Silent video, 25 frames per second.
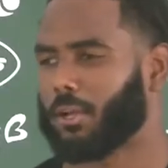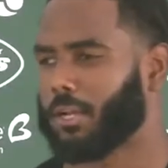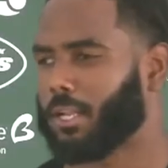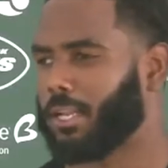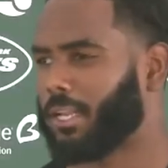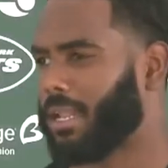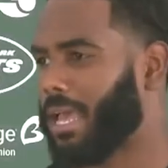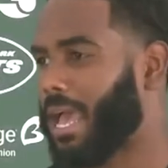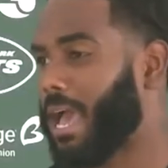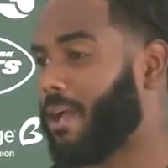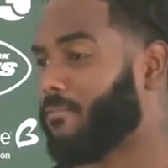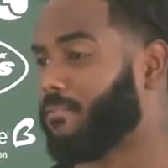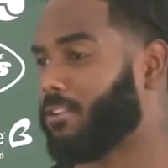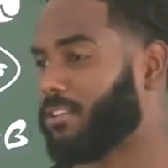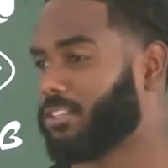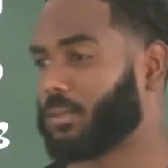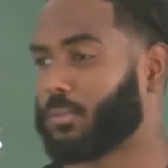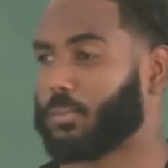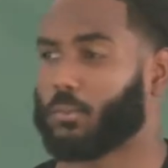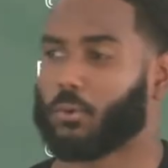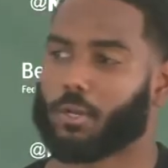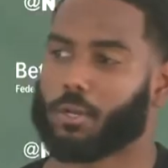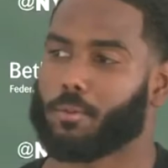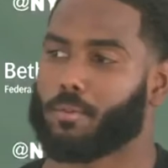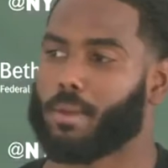learning and having the
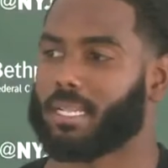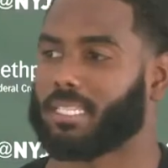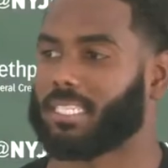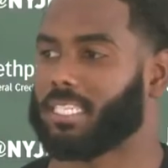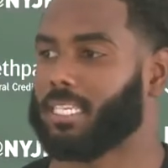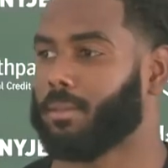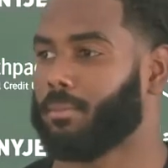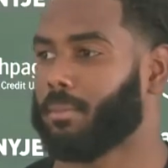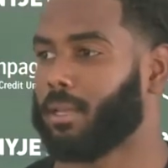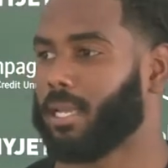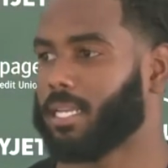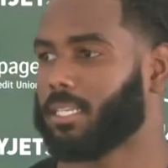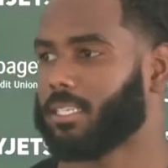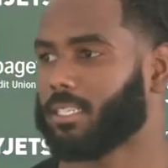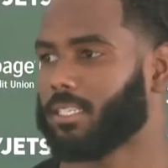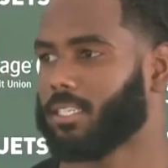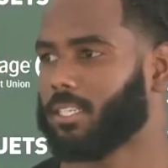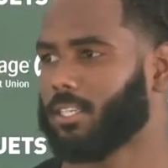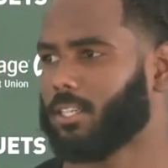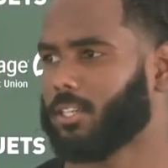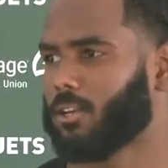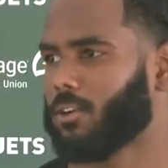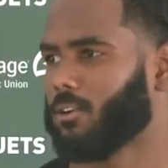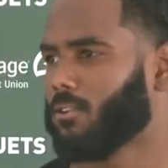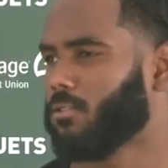support of my teammates,
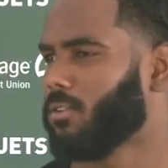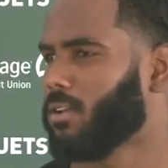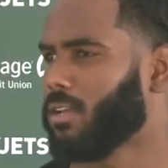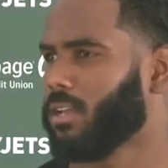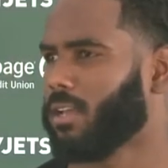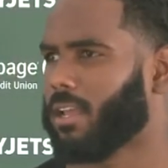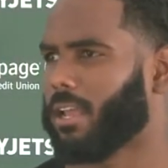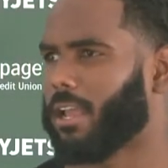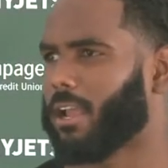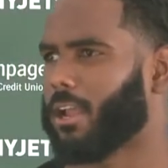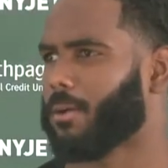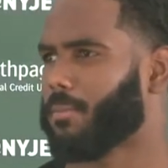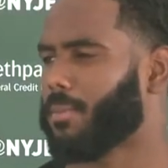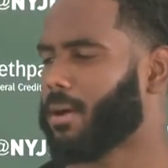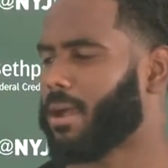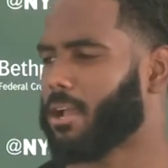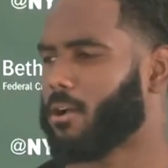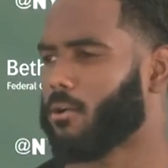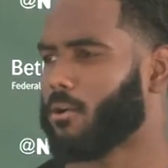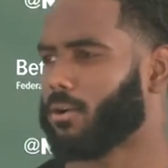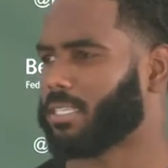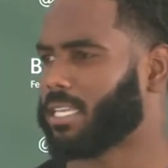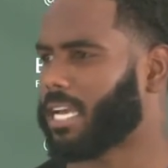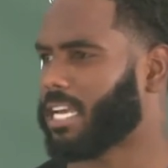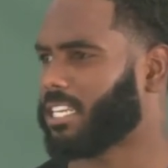you know, everybody
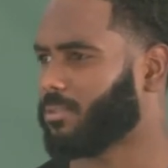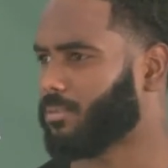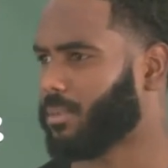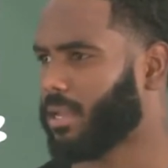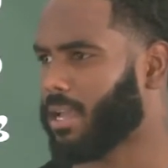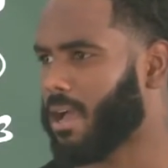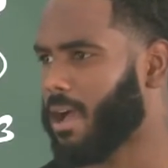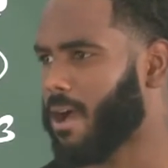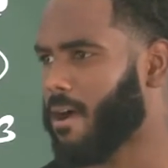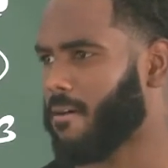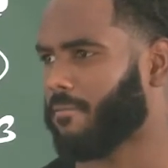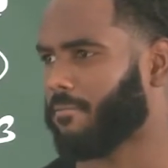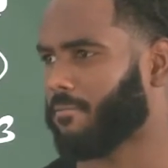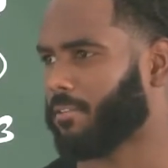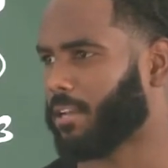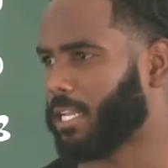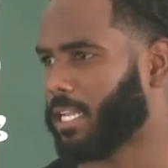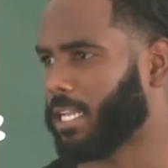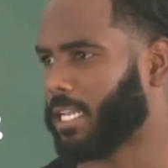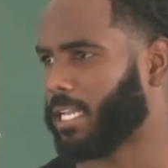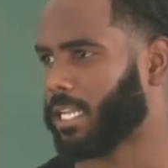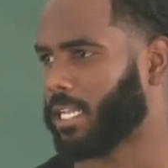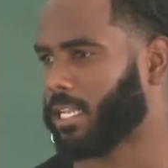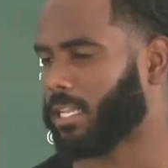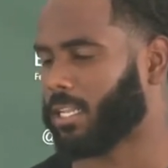always asks me how I'm
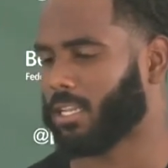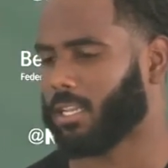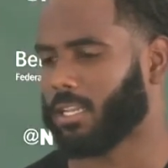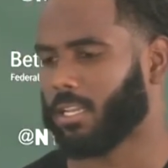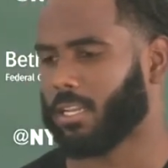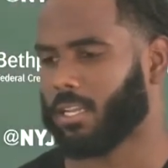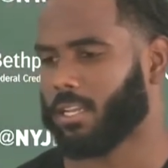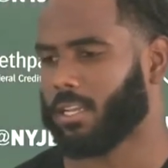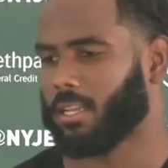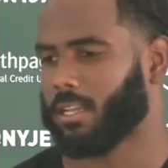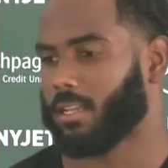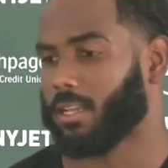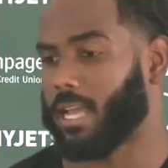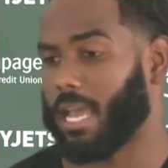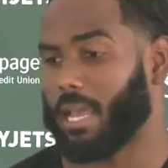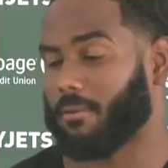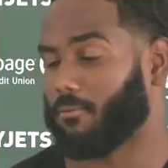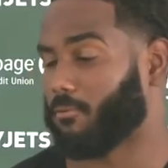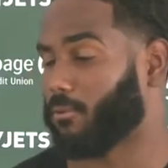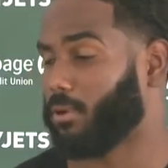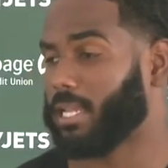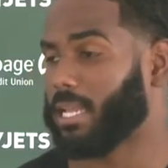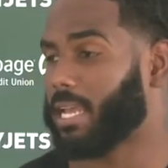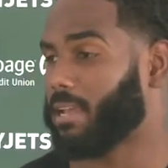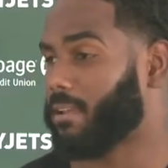feeling, and
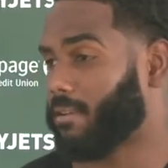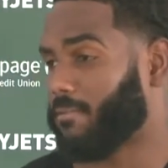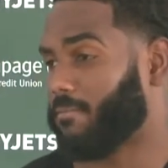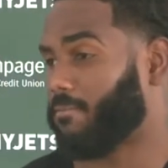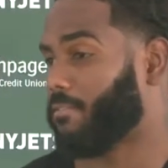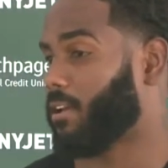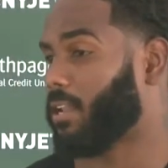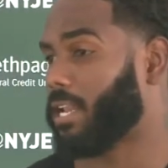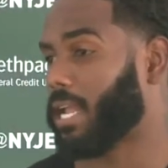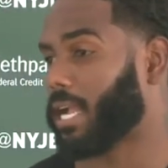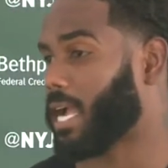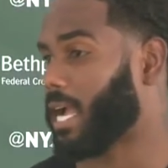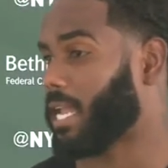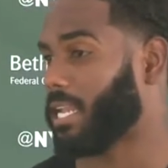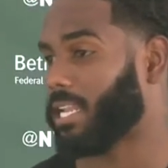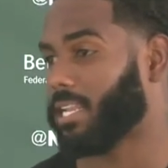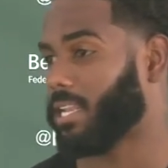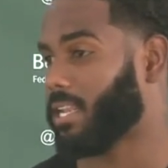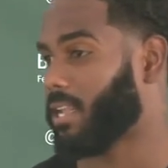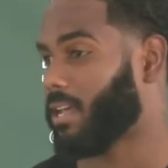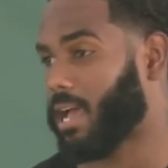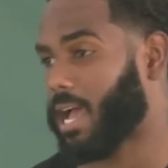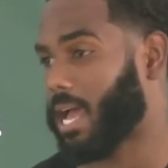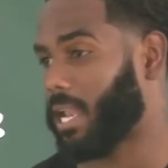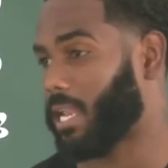really it felt like I
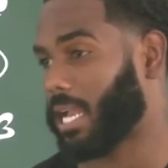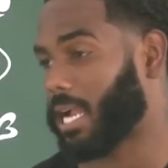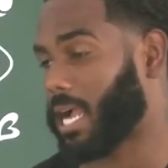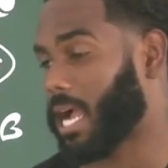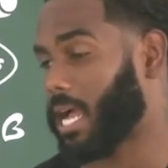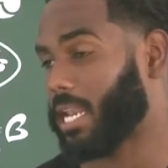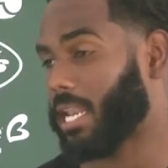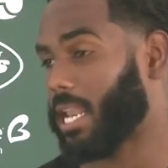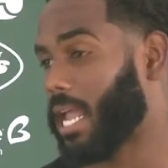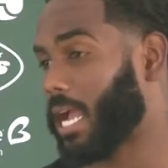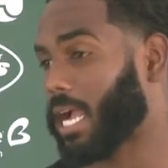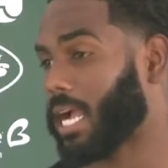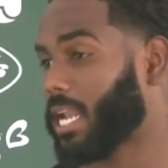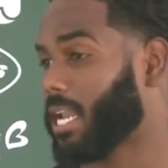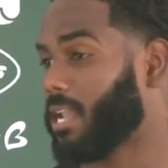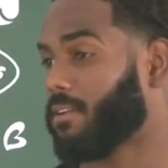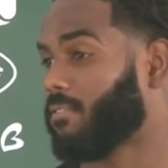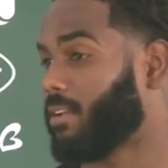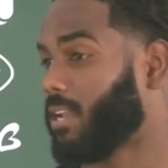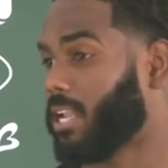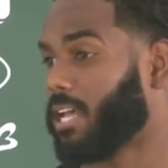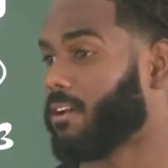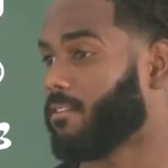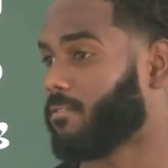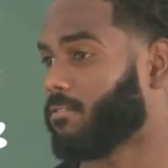didn't, I, like I like I
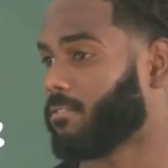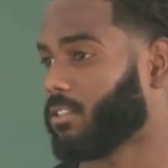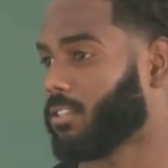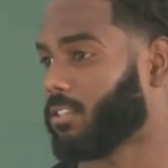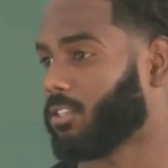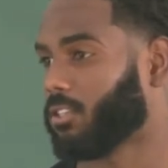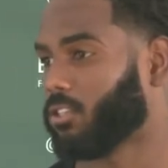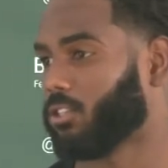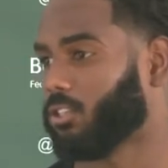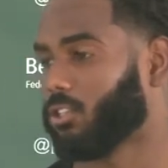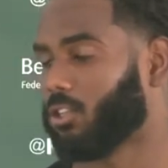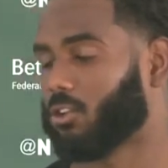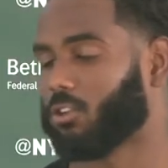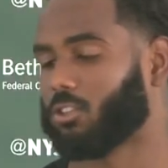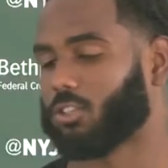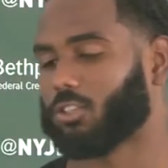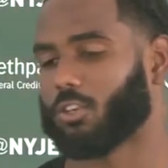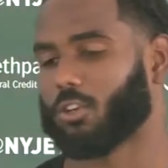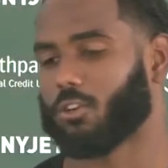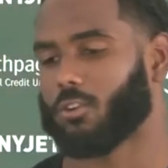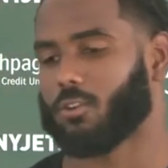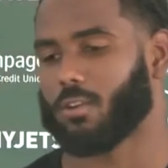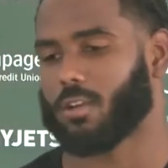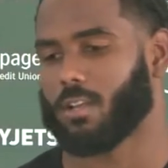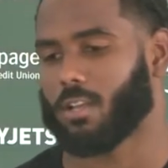never left. You know,
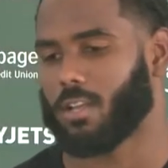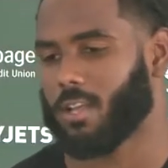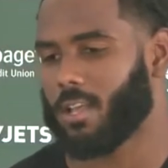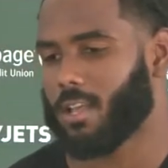so